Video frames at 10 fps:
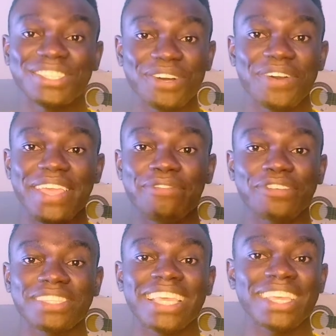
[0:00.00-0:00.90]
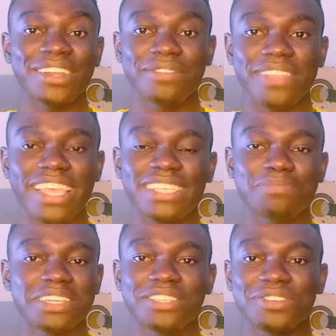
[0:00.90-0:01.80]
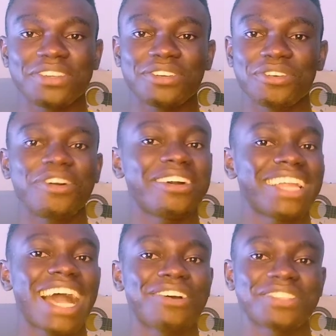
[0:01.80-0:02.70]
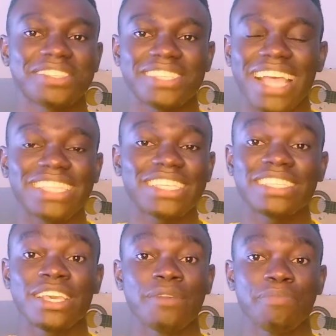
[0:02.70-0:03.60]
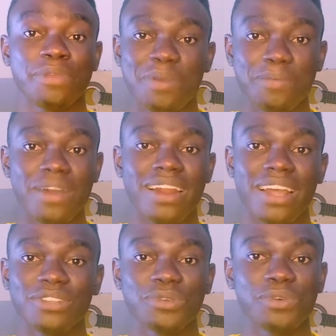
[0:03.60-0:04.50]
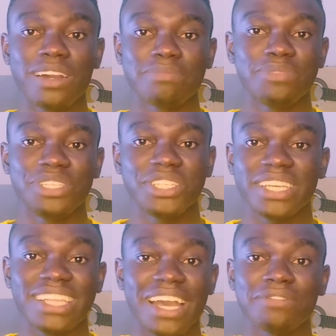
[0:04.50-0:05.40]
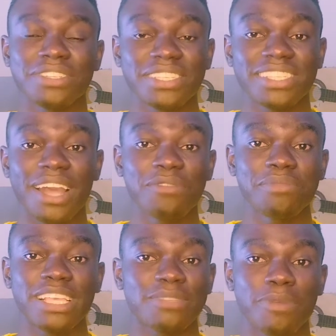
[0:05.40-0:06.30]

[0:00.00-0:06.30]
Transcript: So if you're thinking of this, please you can go go all out and start it people around you will appreciate i have a sister who makes